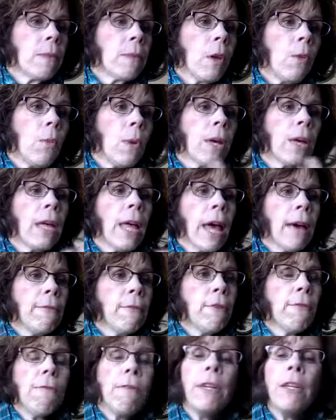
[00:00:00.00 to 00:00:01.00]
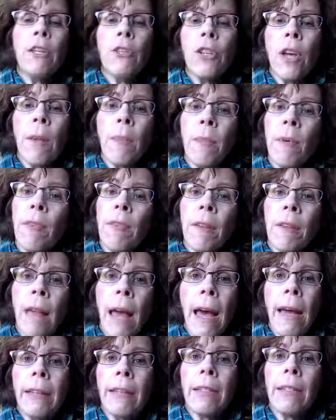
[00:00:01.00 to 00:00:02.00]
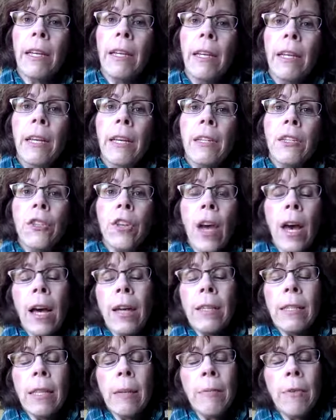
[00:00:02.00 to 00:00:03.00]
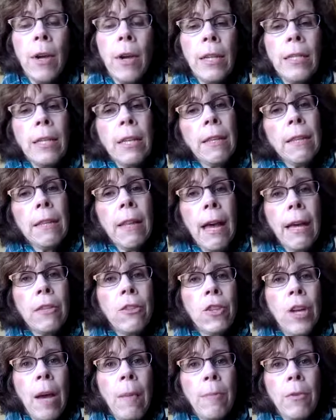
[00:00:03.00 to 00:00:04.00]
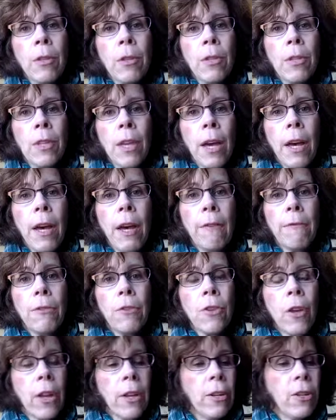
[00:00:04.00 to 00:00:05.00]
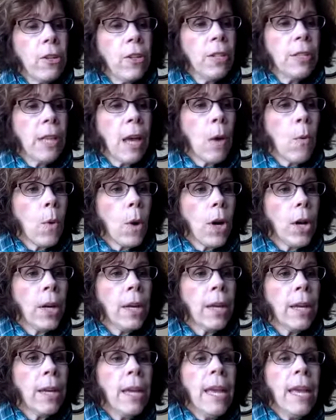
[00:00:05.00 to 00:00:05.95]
we'll have you finish up with the last, summarizing the last chapters of strategies that work.